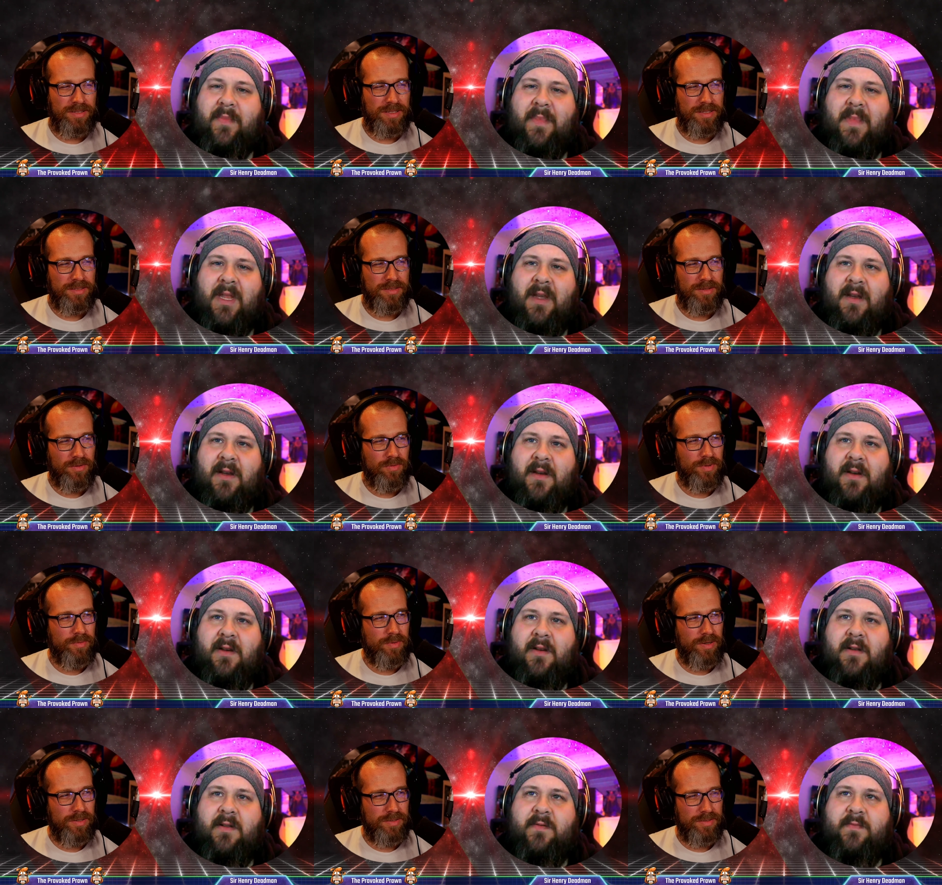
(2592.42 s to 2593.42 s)
Speaker 1: they sold the
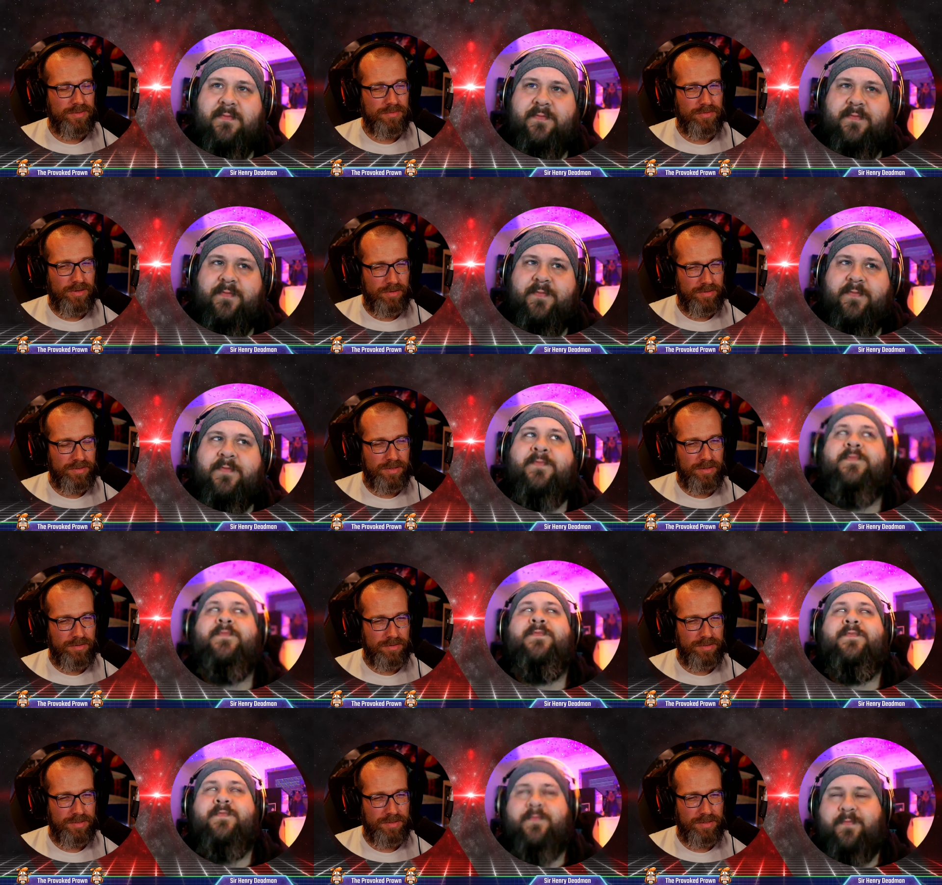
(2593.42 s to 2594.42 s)
rights to Rockstar or
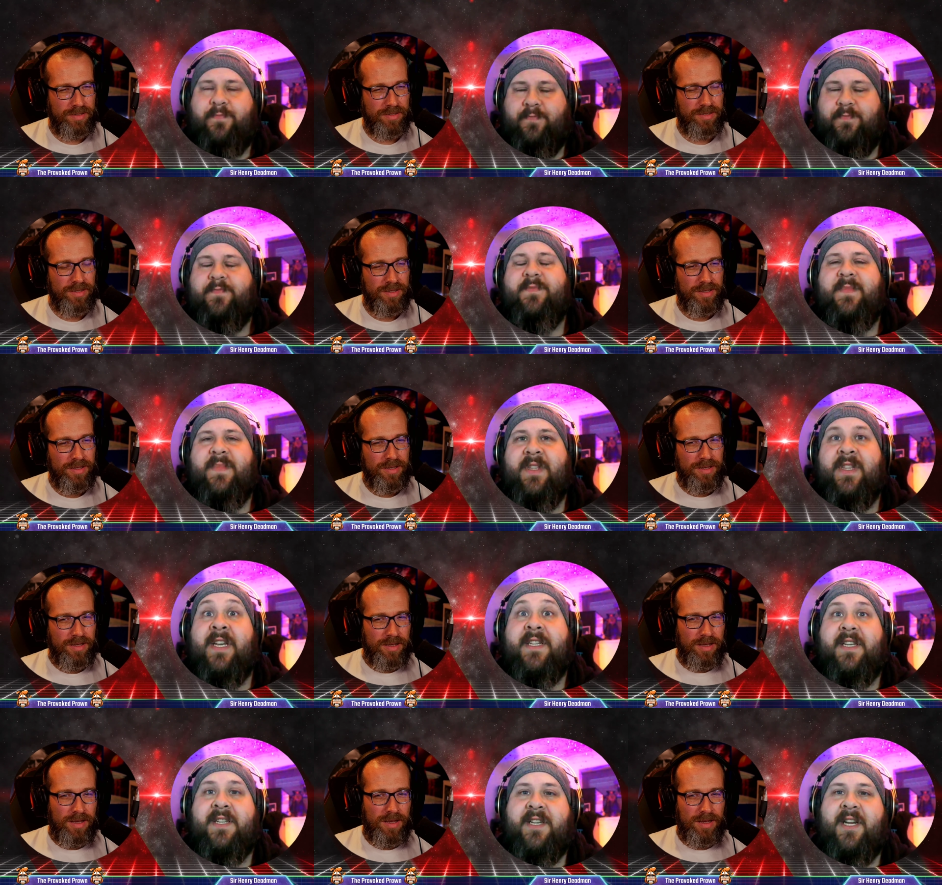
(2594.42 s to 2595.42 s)
something.
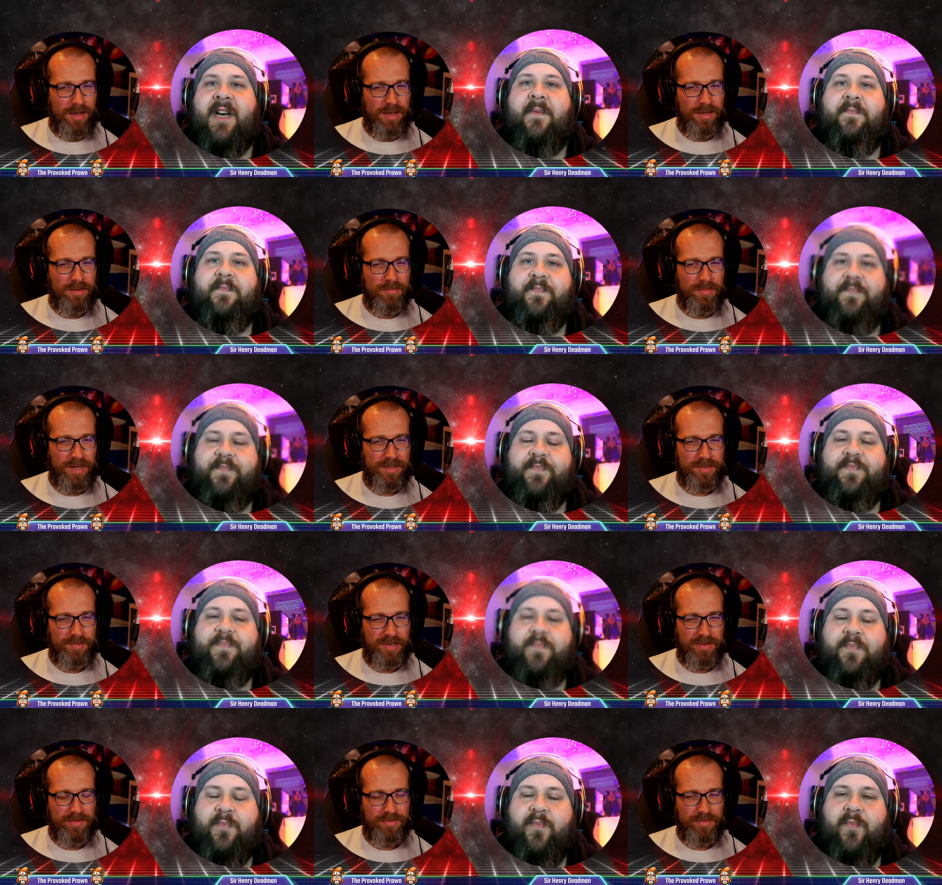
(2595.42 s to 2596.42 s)
Speaker 2: They did, yeah. And
Speaker 1: Max
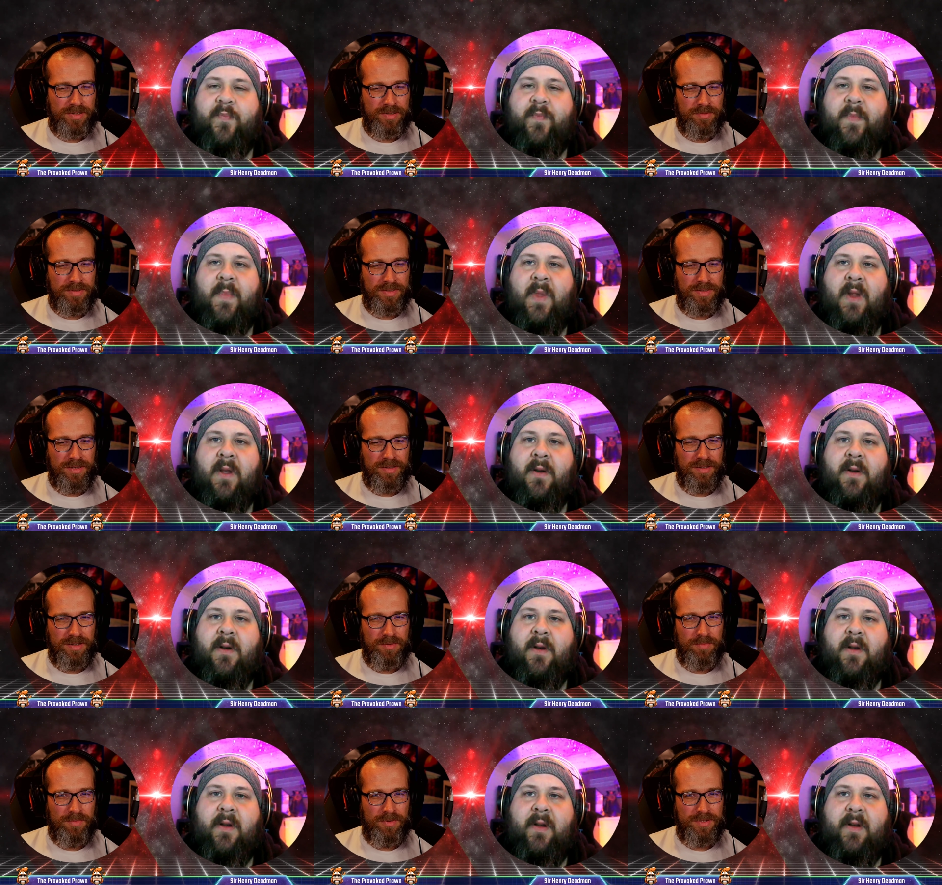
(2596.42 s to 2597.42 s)
Payne 3 was done, and it
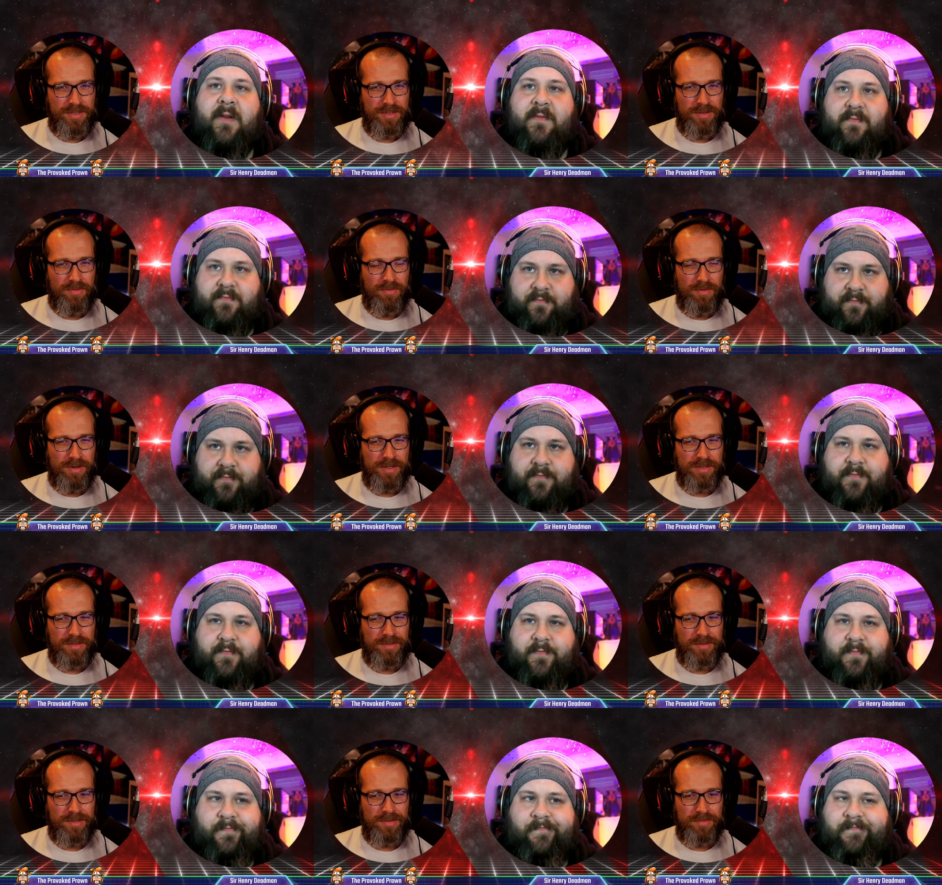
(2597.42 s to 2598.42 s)
wasn't quite as
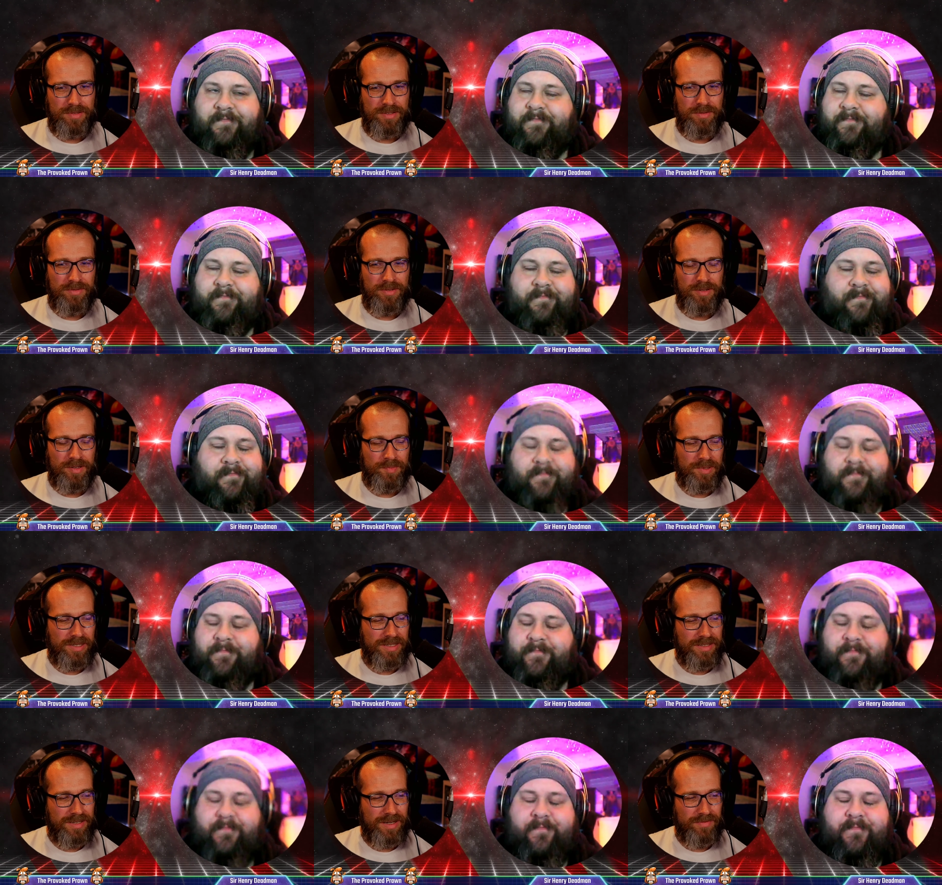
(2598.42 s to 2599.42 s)
good. It was still good, but
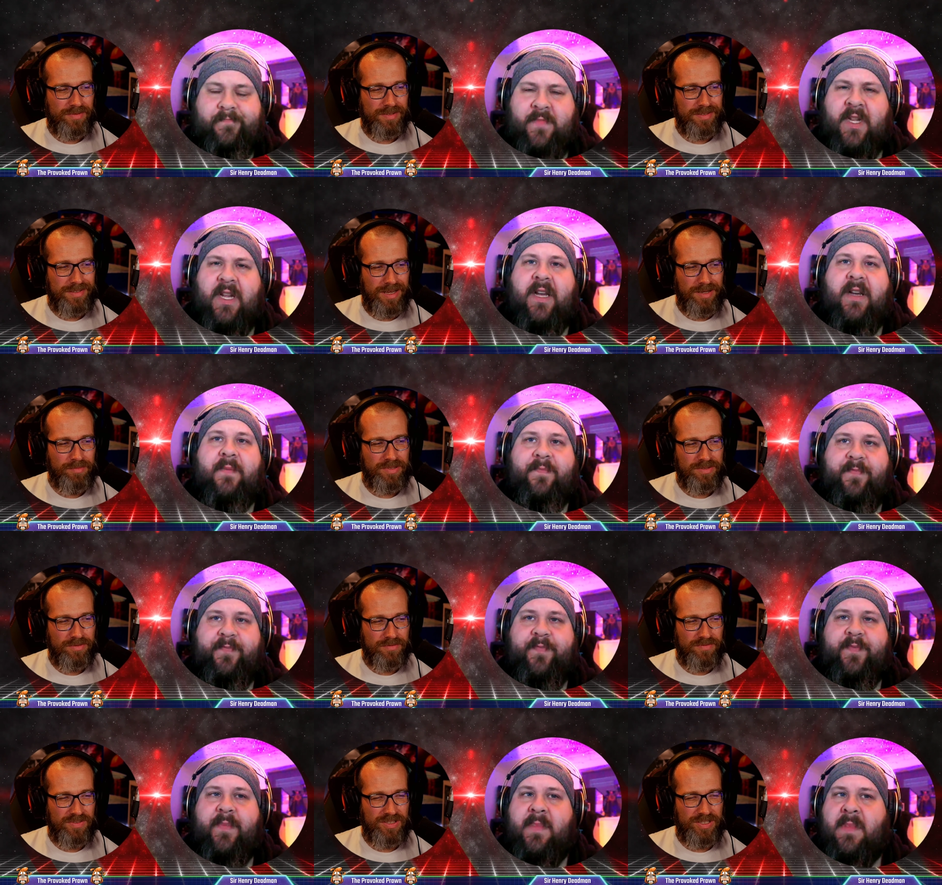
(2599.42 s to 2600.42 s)
didn't have the same yeah. sort
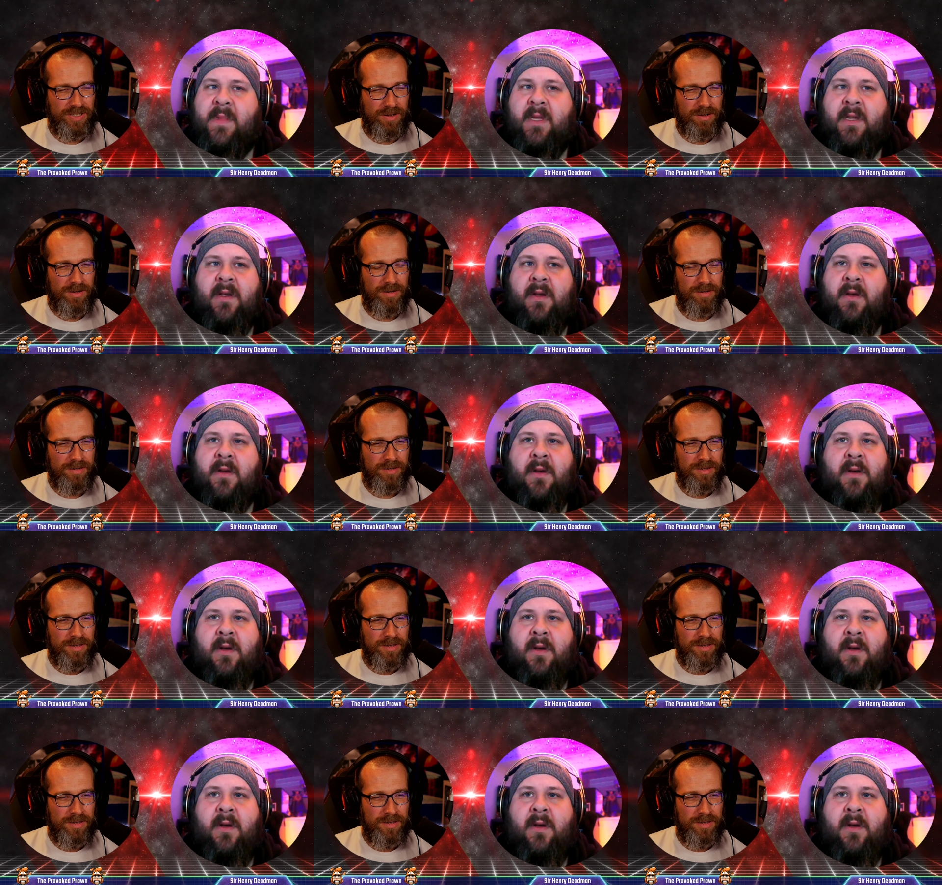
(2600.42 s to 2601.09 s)
of dark.